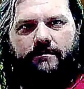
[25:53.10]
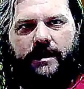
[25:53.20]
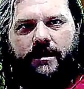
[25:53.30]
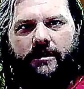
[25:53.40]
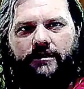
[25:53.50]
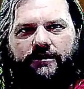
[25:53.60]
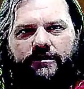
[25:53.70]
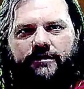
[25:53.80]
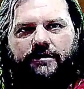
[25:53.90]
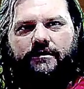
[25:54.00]

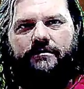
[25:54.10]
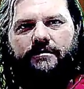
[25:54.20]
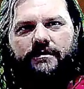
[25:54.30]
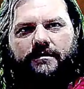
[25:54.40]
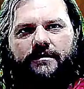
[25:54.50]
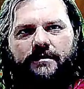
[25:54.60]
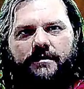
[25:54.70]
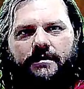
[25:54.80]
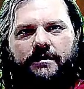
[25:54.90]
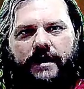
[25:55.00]
Because,
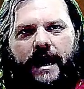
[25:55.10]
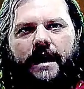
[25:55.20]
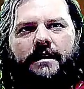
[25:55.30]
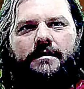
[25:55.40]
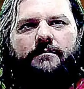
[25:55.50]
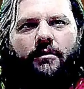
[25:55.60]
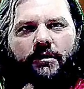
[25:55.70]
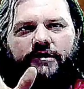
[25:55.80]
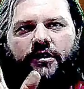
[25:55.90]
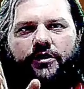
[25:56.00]
yeah, but
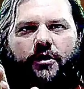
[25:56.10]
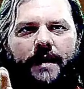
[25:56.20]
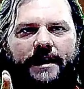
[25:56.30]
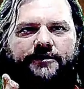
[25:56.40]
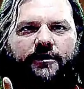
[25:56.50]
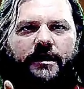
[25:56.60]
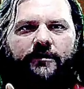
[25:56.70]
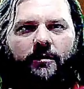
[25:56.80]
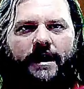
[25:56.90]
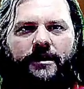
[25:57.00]
we're still no match for
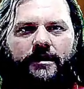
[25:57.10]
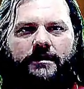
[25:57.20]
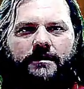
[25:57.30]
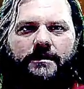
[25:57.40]
Evil Meta.